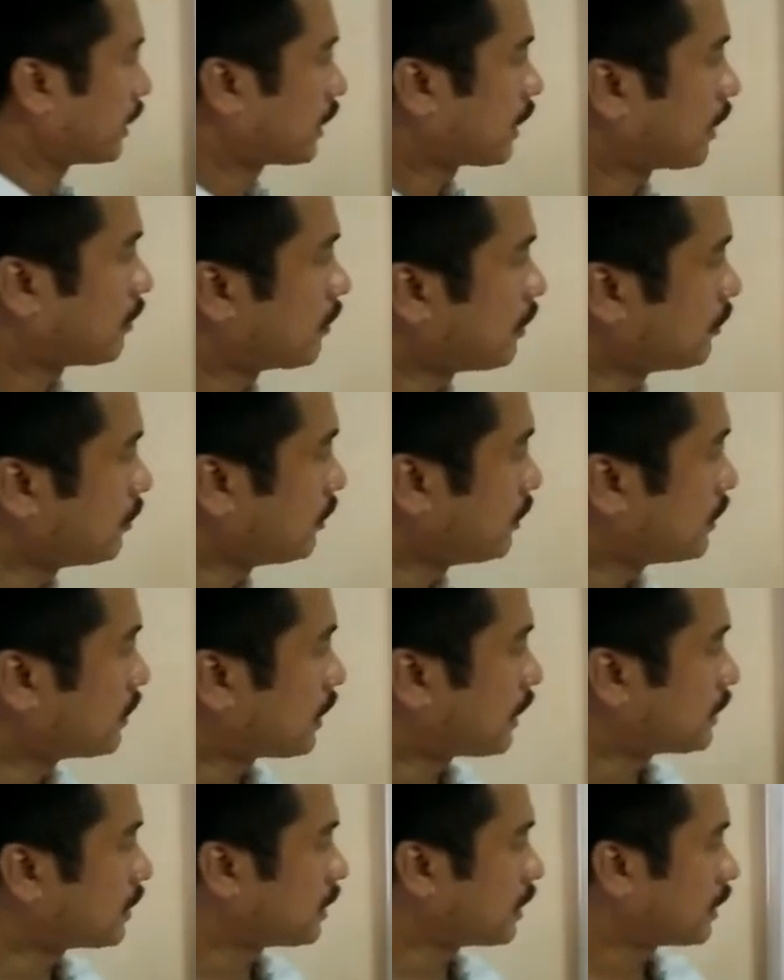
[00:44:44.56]
come up with
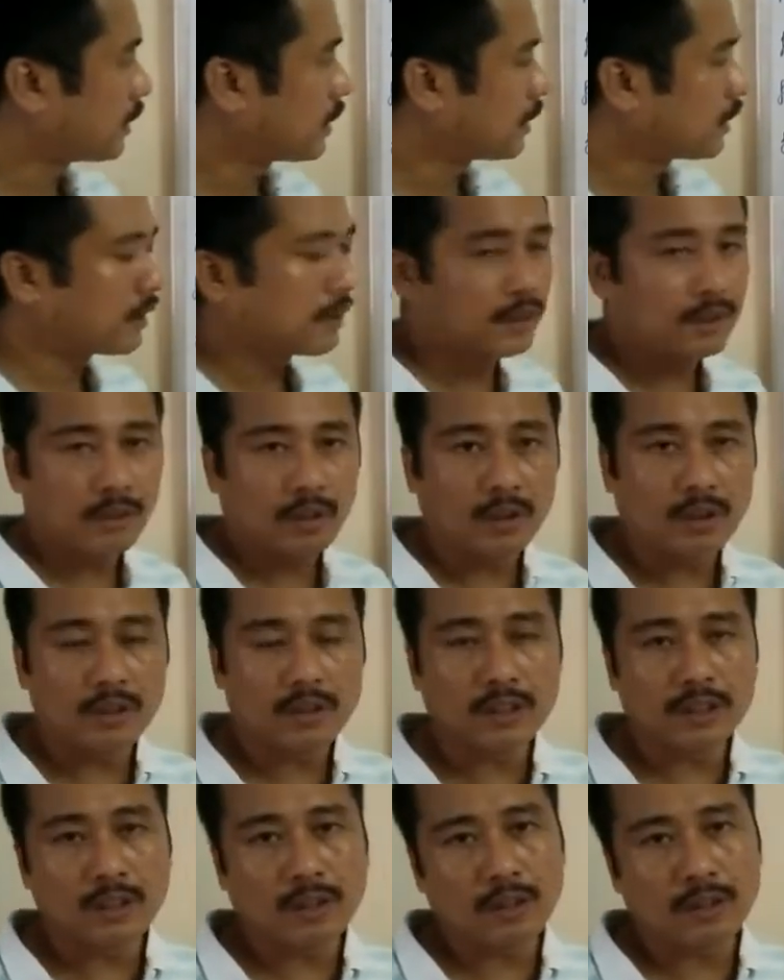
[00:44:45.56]
such a
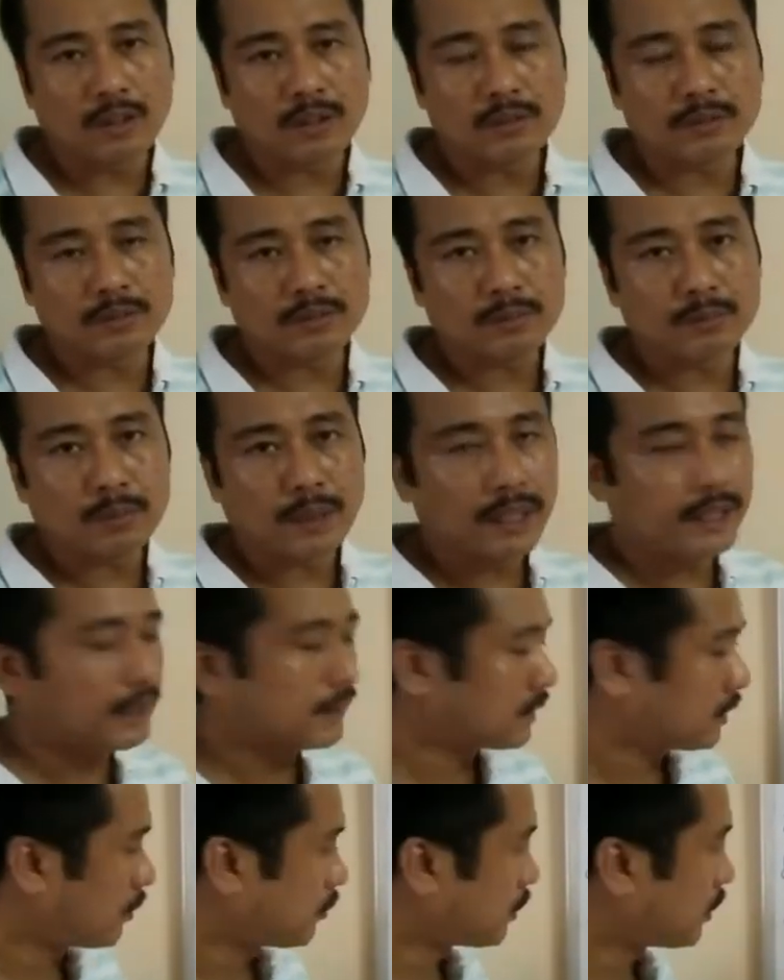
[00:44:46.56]
order of pi
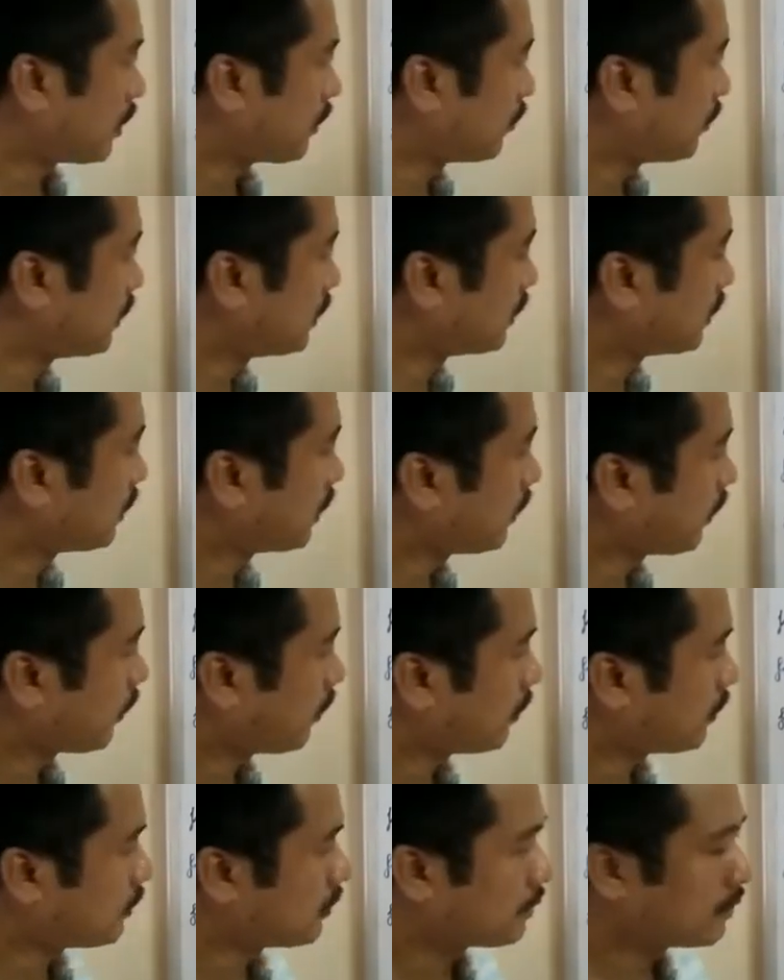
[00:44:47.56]
acceptor ability
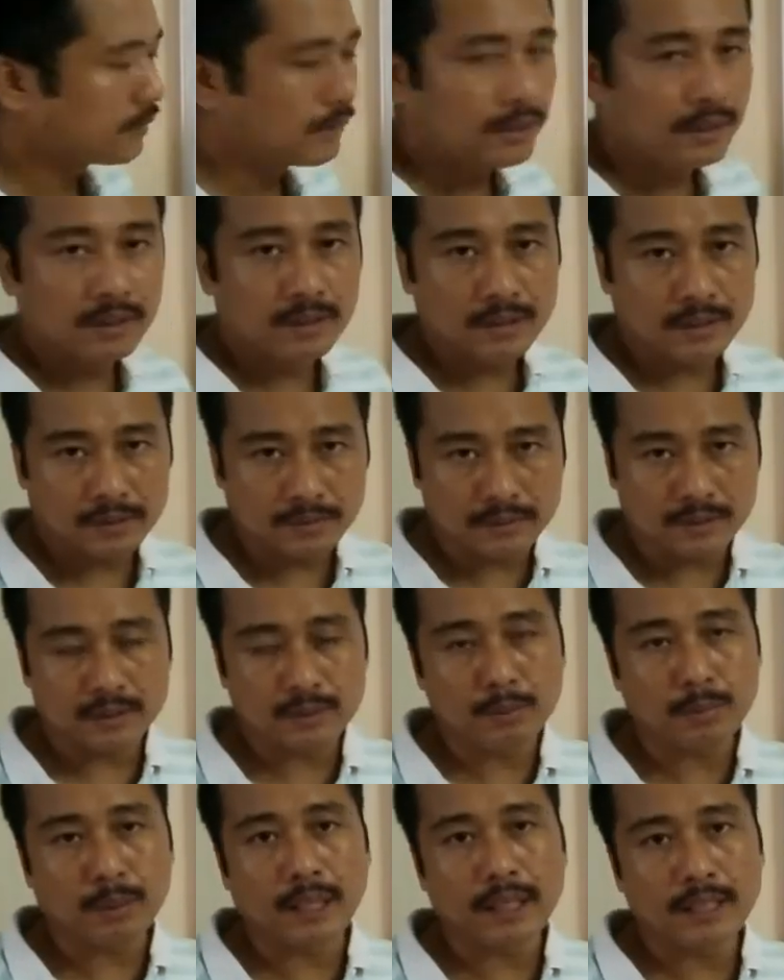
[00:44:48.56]
of different
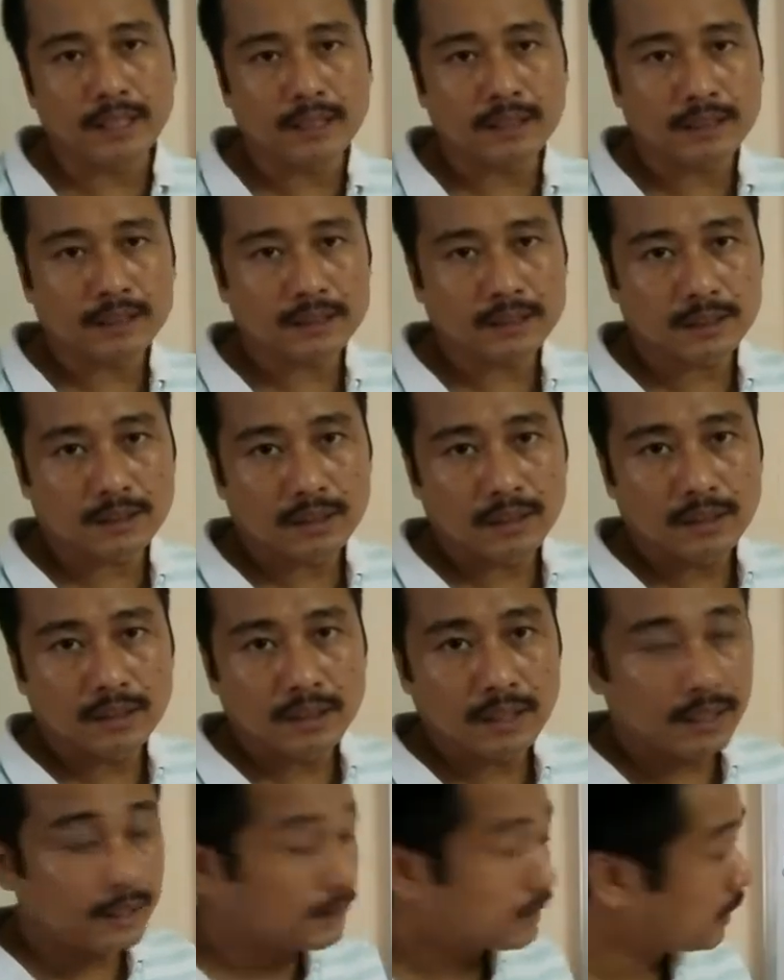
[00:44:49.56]
pi
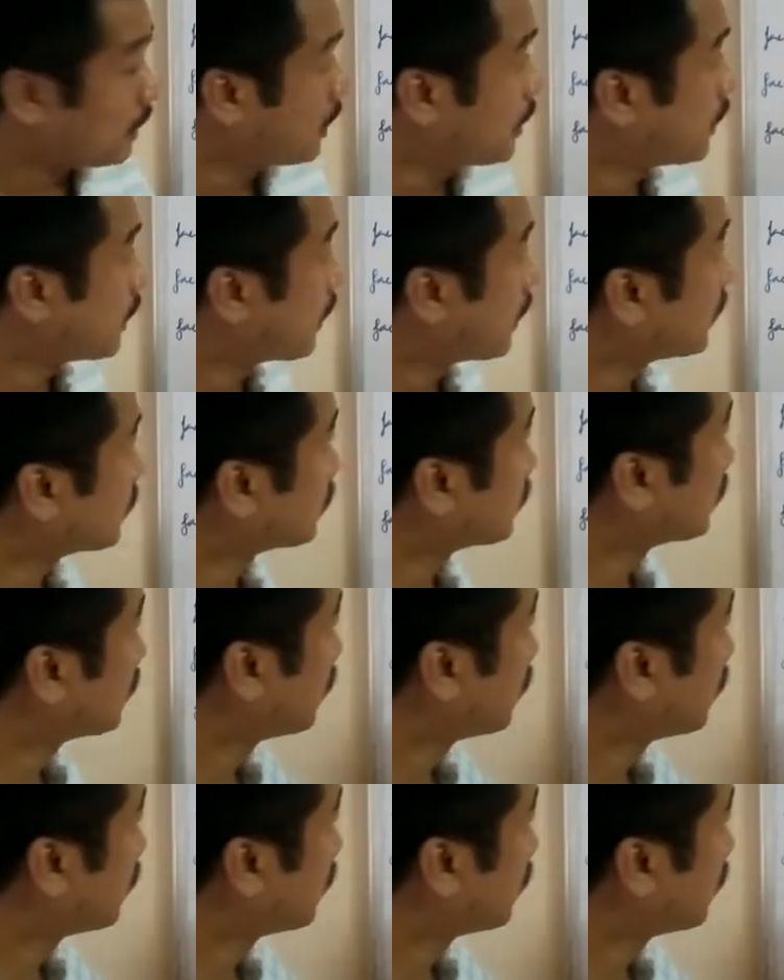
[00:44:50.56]
acid ligands